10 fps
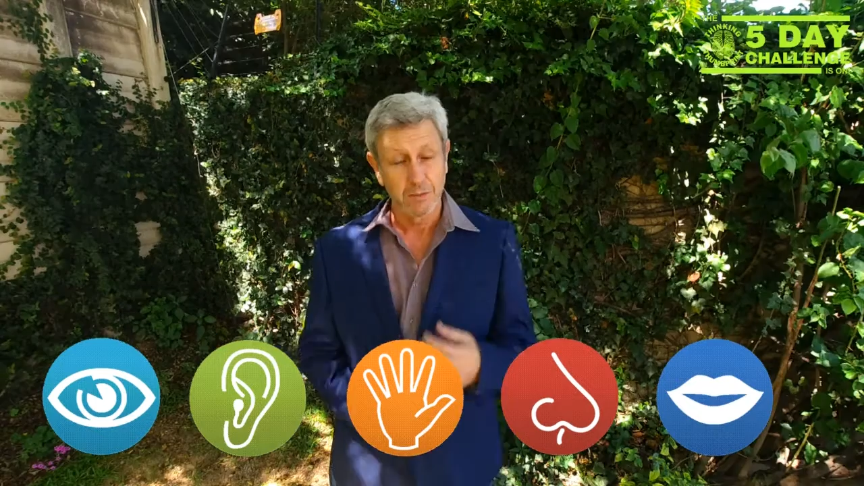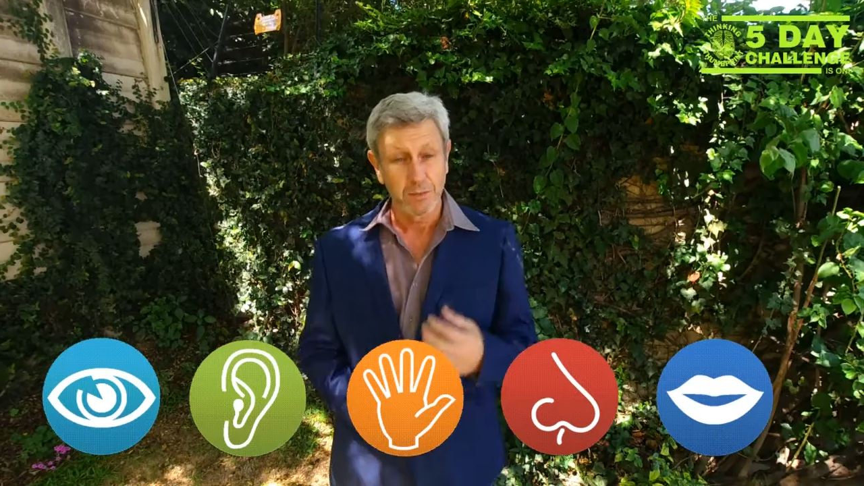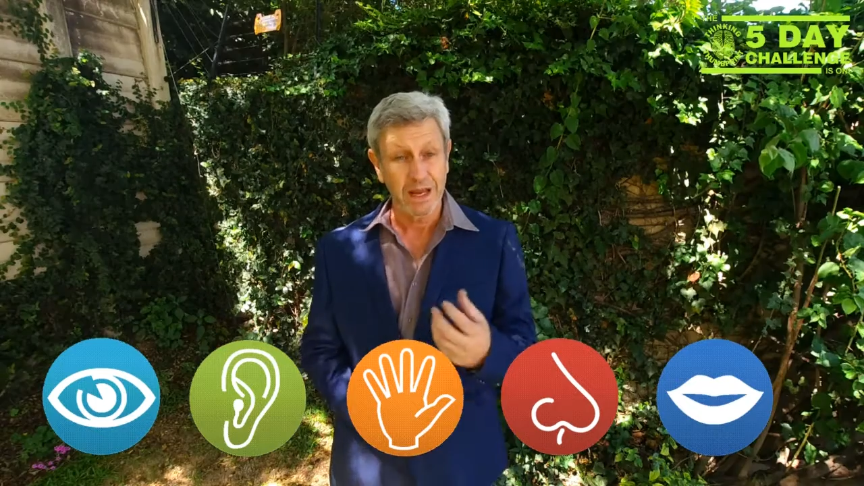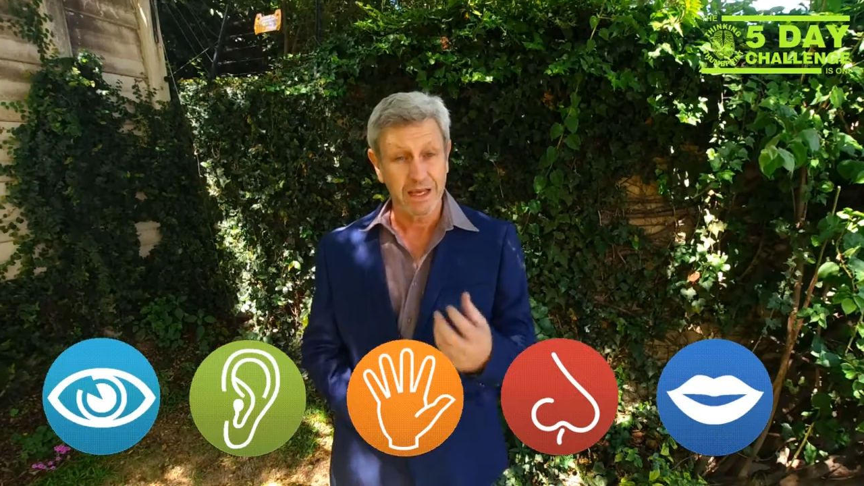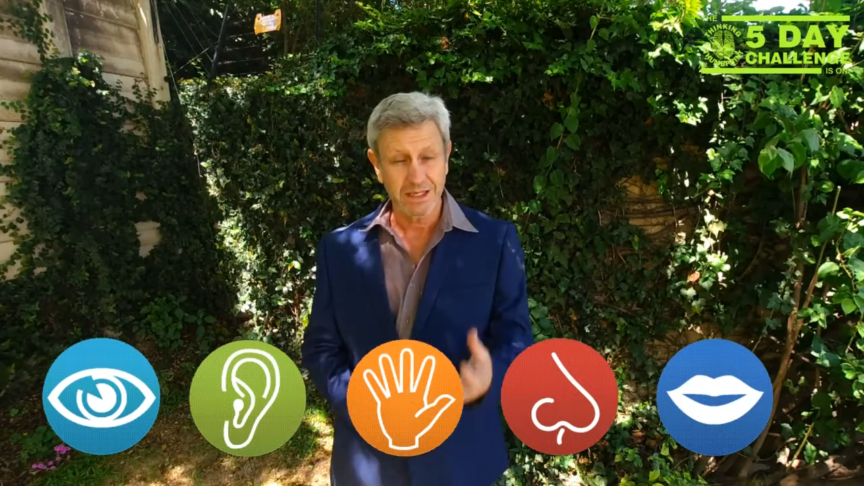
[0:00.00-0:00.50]

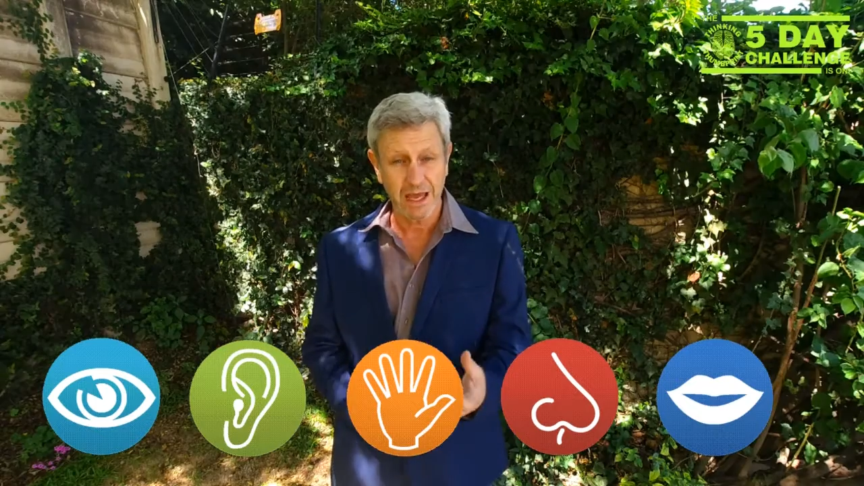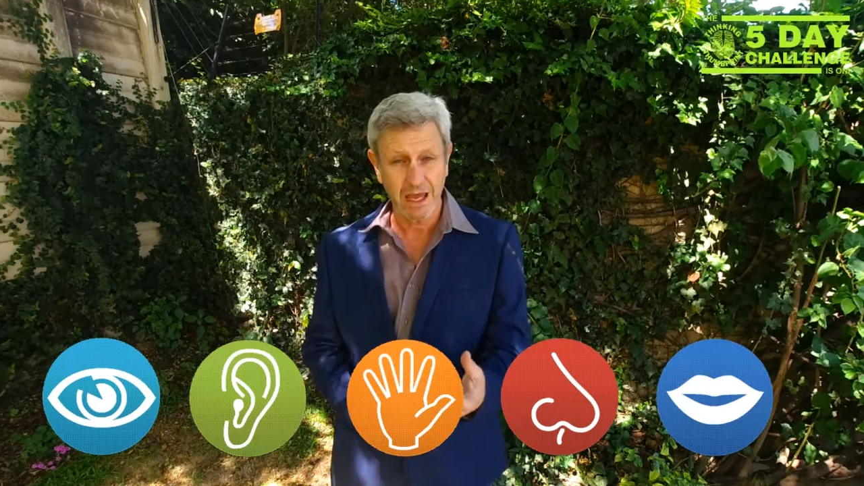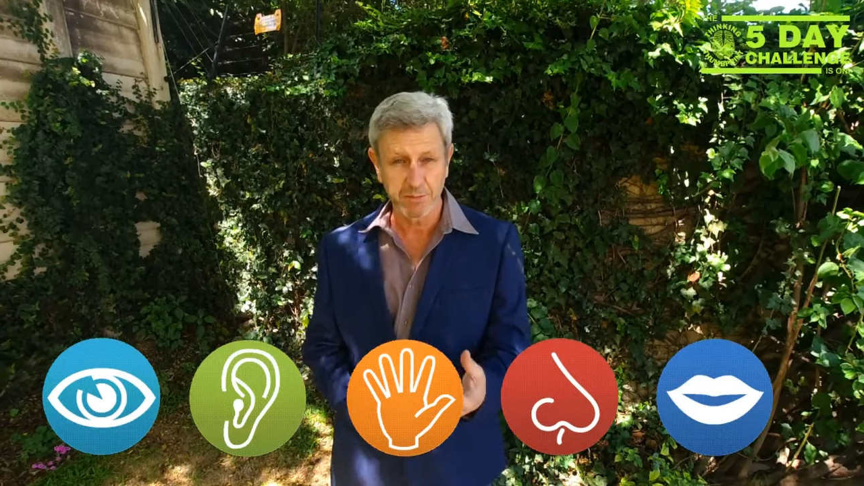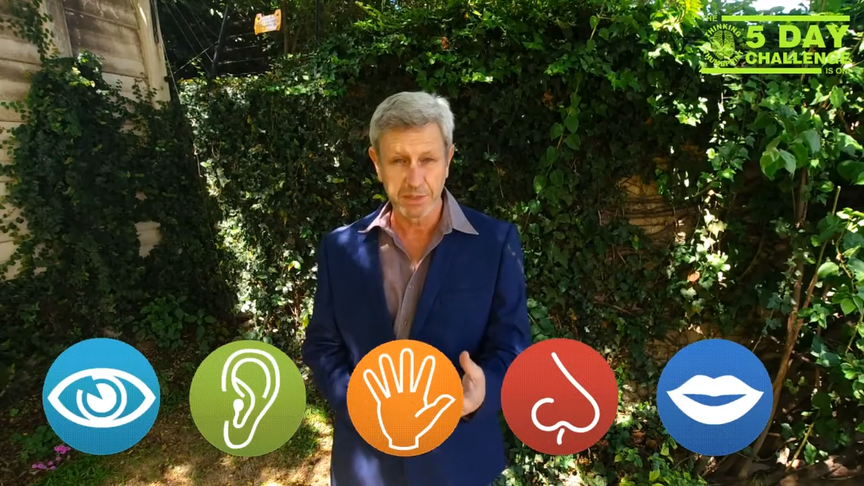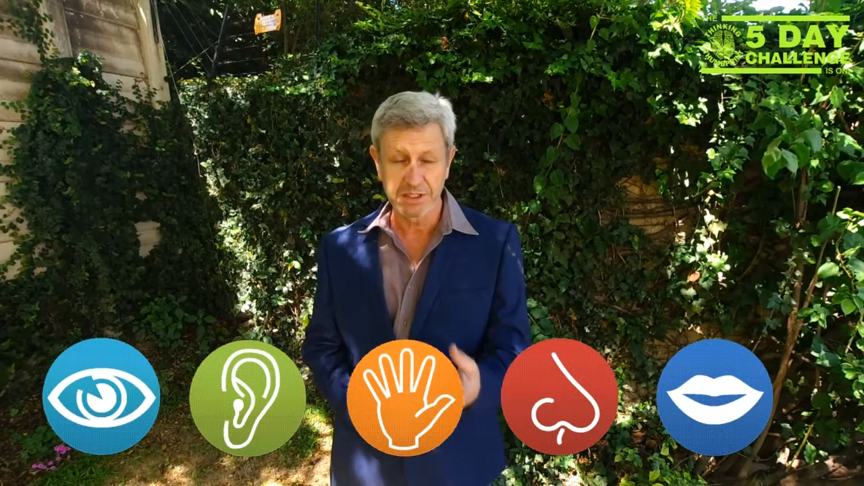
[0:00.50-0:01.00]
But as it
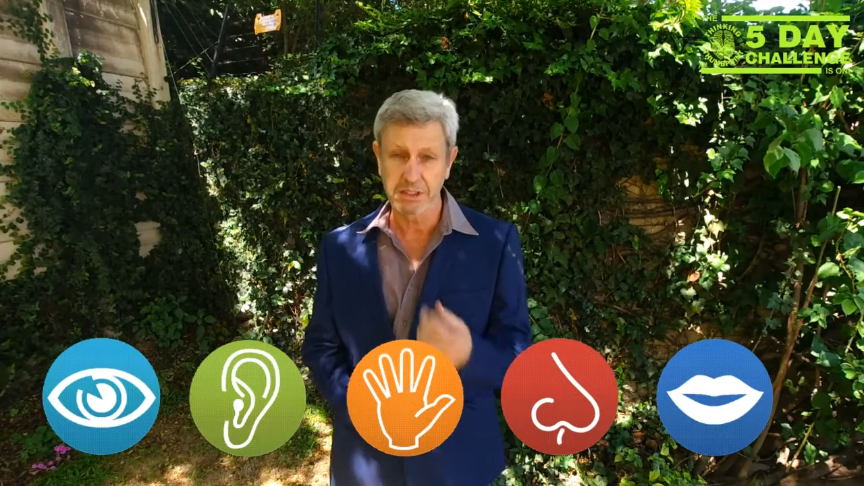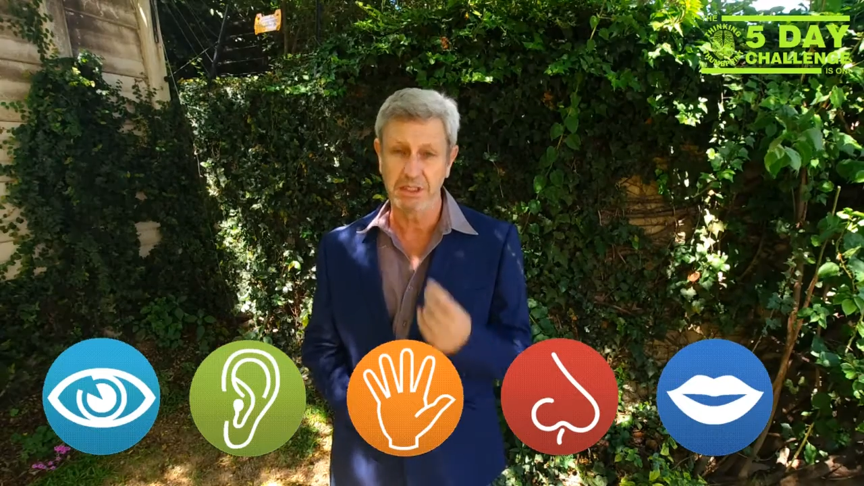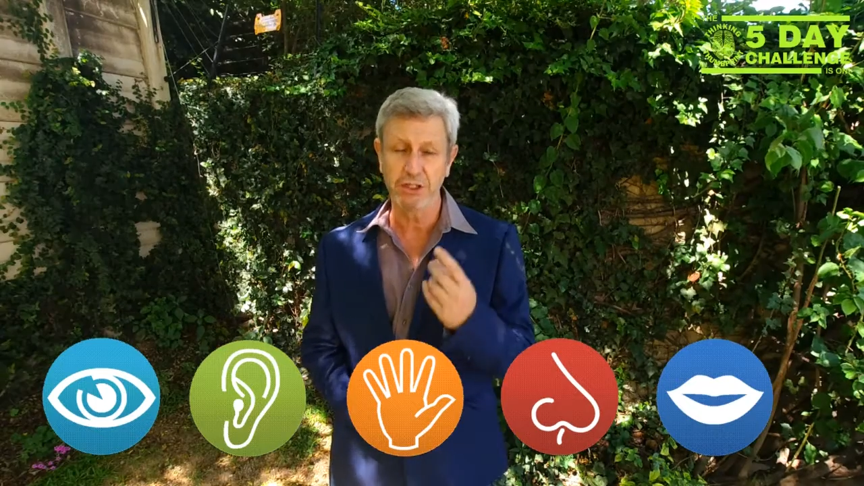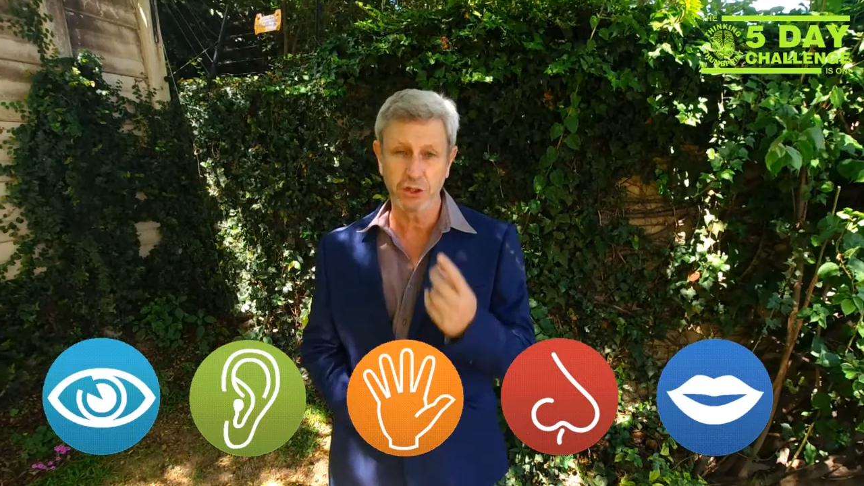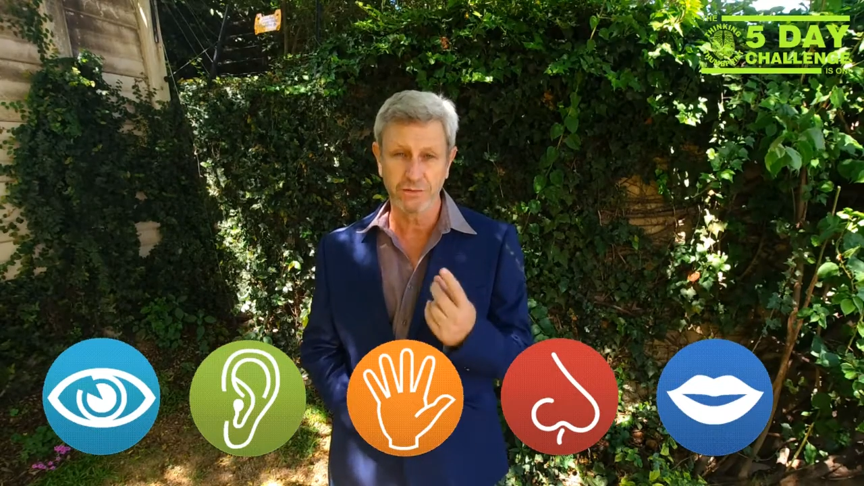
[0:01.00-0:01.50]
happens,
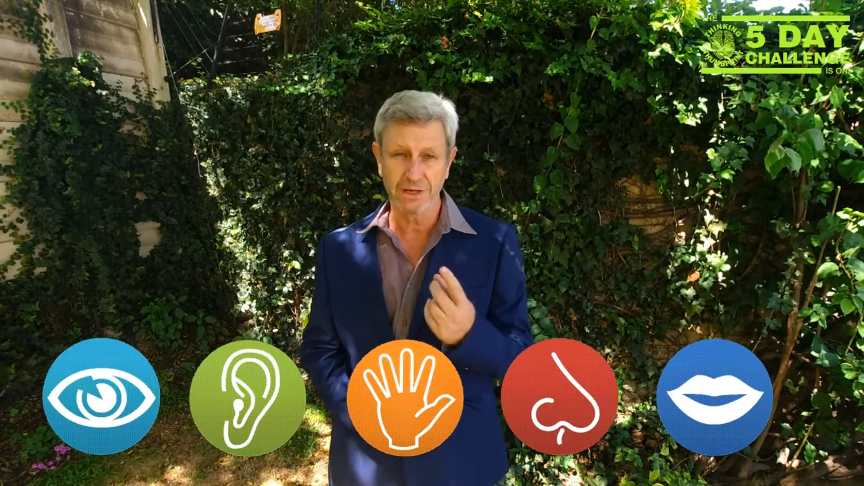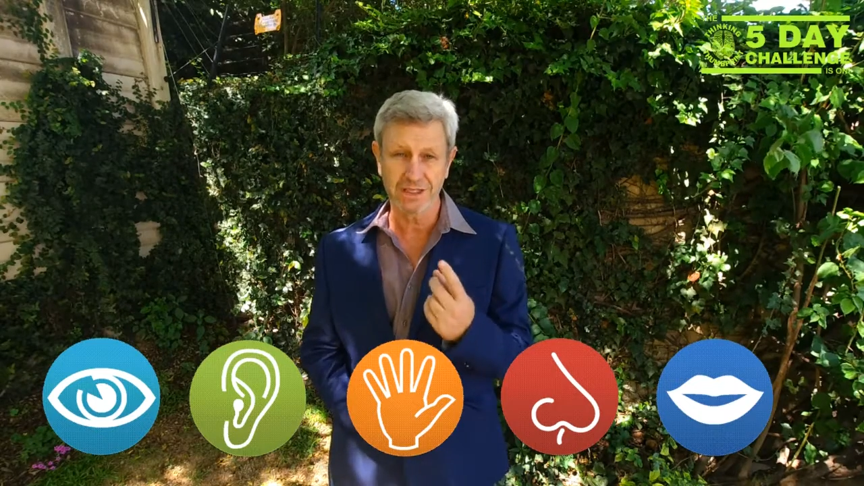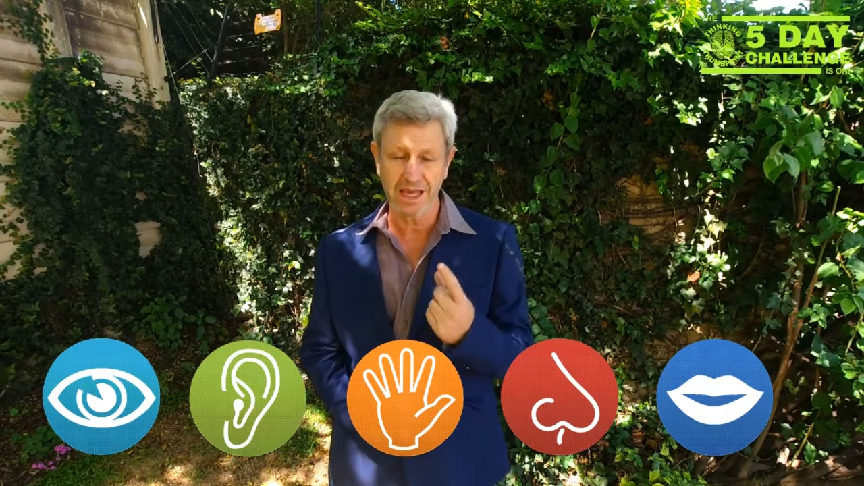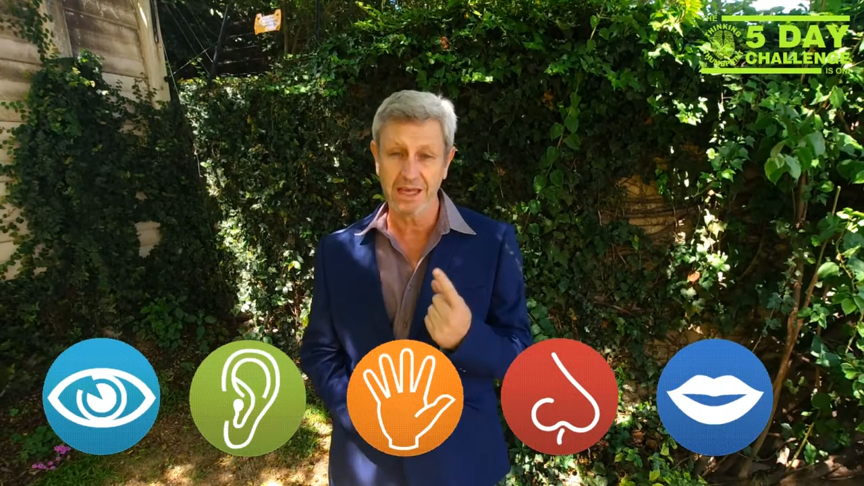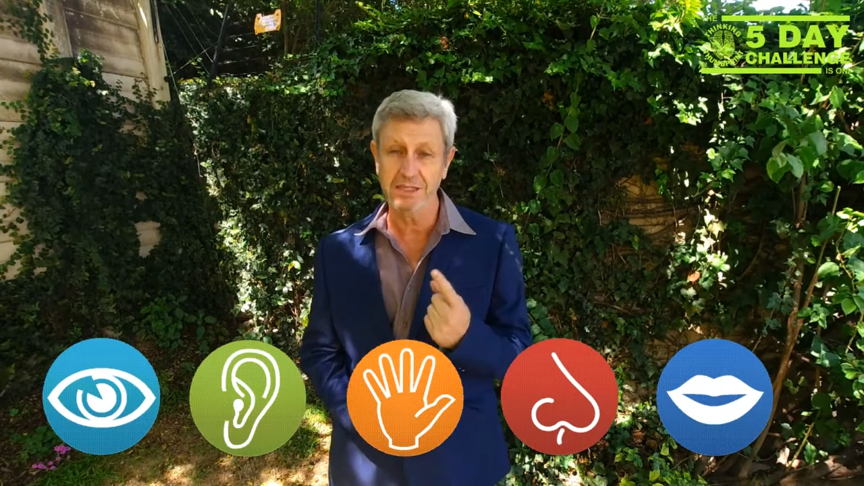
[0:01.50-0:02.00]
each of us
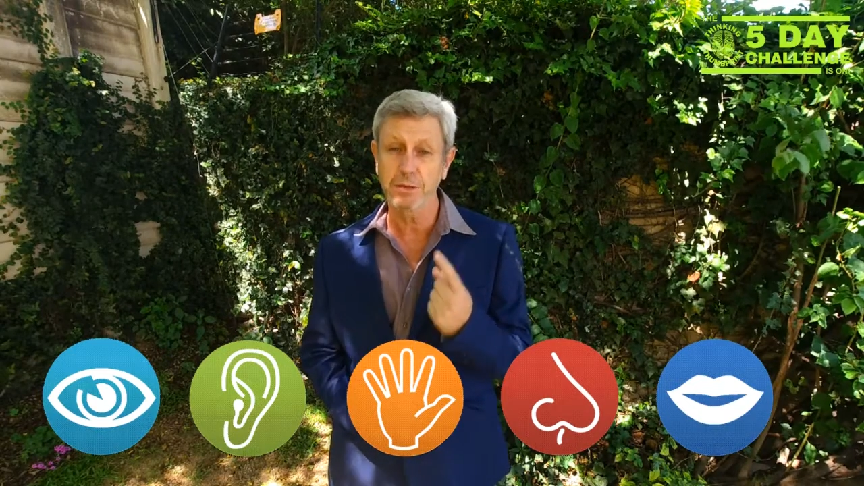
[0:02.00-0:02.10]
has